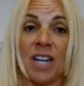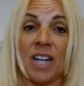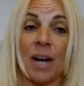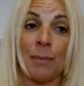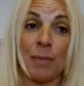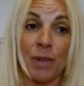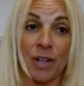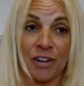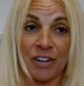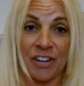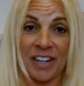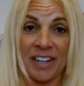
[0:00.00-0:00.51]

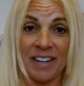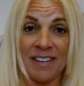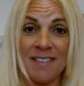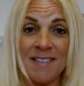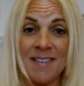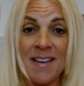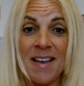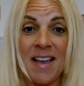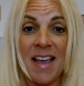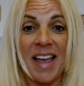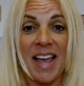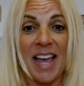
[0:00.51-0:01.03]
I'm learning,
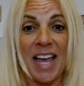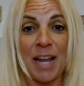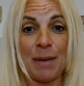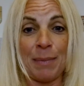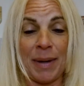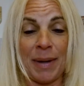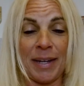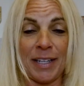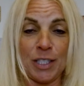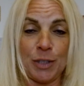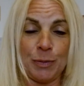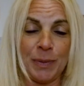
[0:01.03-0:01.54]
and
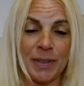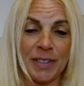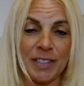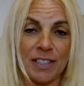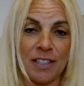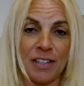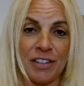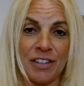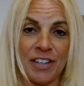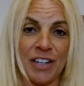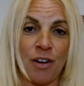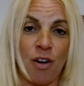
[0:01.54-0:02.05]
my husband's
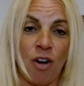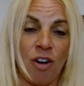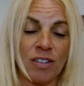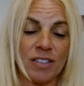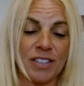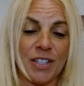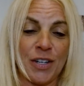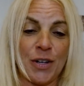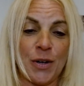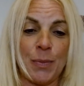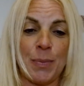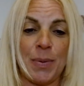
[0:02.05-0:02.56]
learning
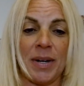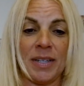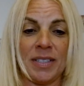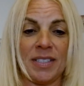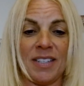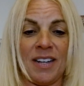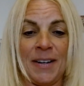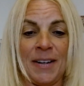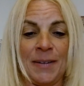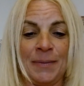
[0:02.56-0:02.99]
also. But